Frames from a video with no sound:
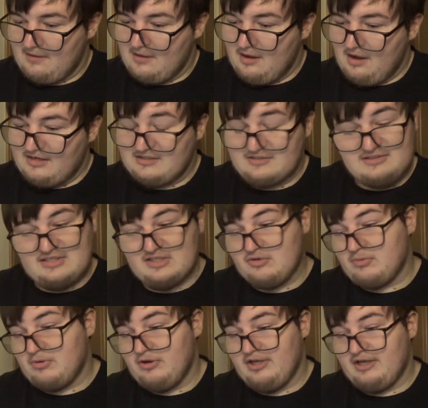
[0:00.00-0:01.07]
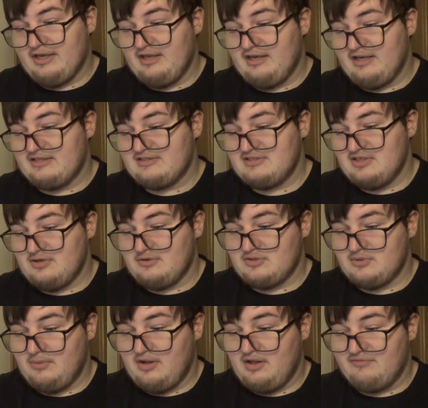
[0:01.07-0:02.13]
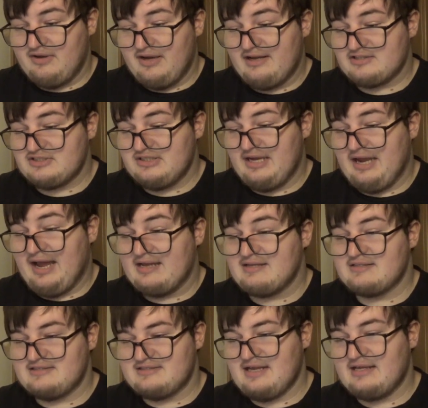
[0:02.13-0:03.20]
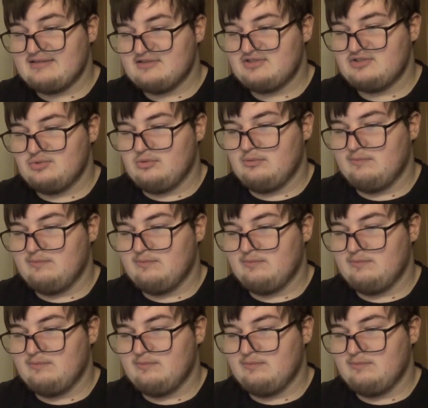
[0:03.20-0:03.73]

I'd consider putting it in S tier as well if it actually had a Sandstorm